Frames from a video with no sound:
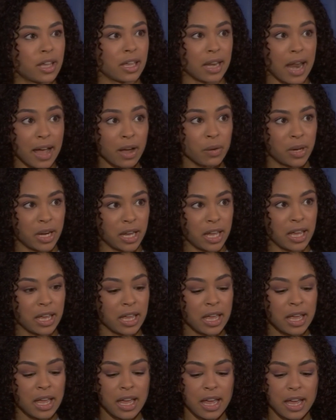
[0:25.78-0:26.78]
inequity
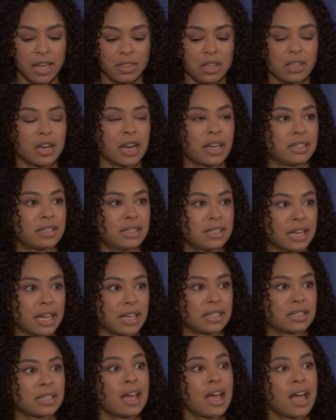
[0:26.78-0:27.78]
in the United
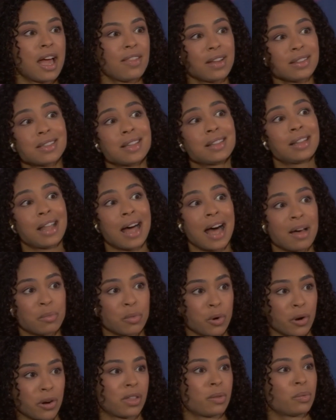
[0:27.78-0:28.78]
States, and that's a lot
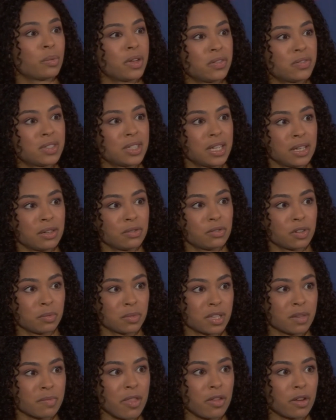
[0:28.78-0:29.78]
more than we've seen from
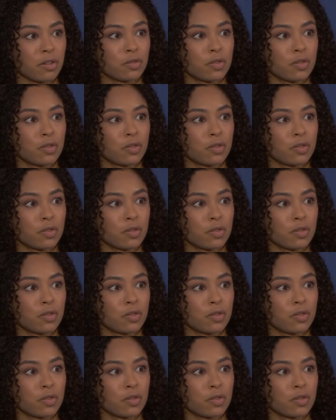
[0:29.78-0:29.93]
some other